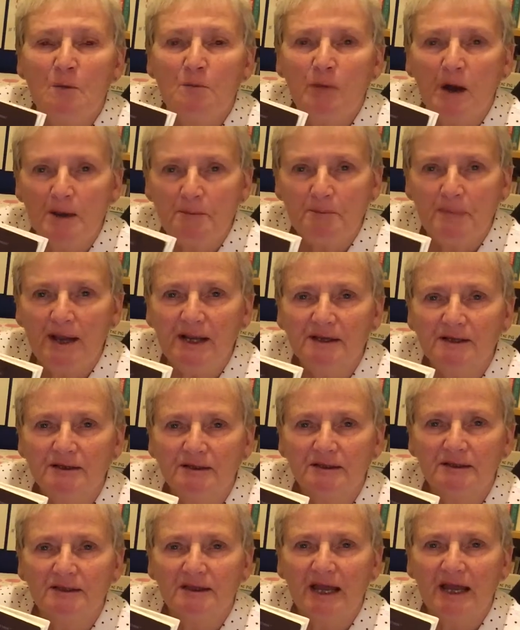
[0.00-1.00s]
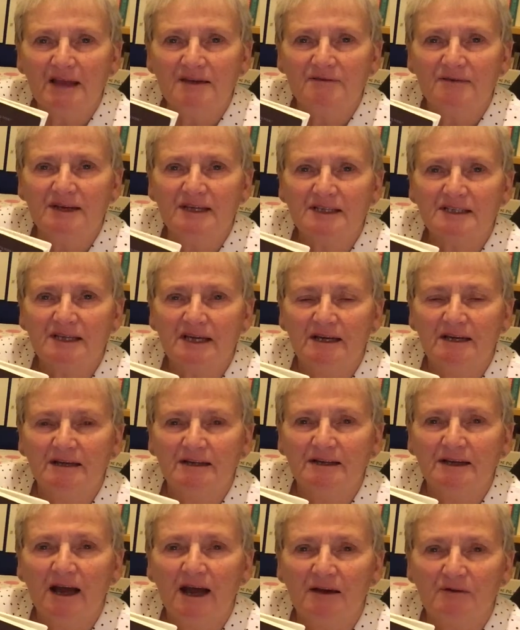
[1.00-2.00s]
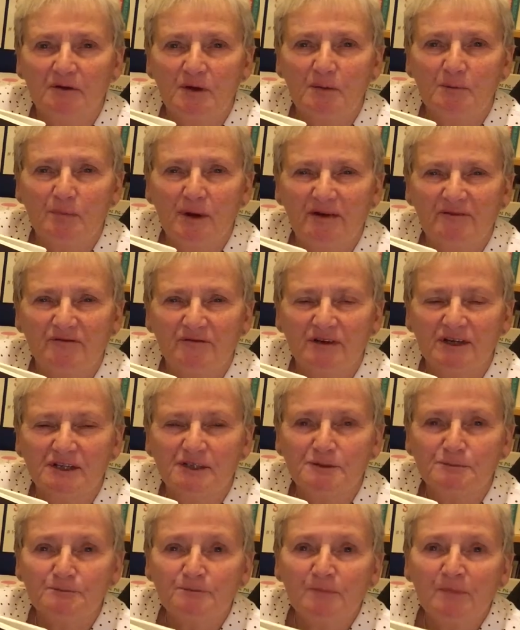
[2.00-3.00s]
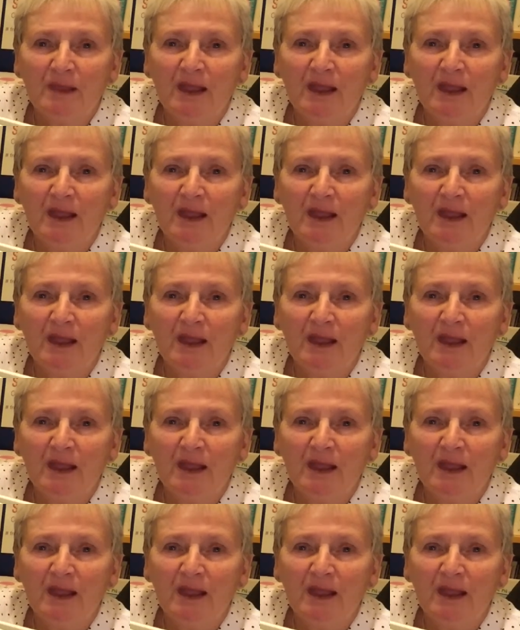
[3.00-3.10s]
By Ben Hunt Davis and Harriet Beveridge.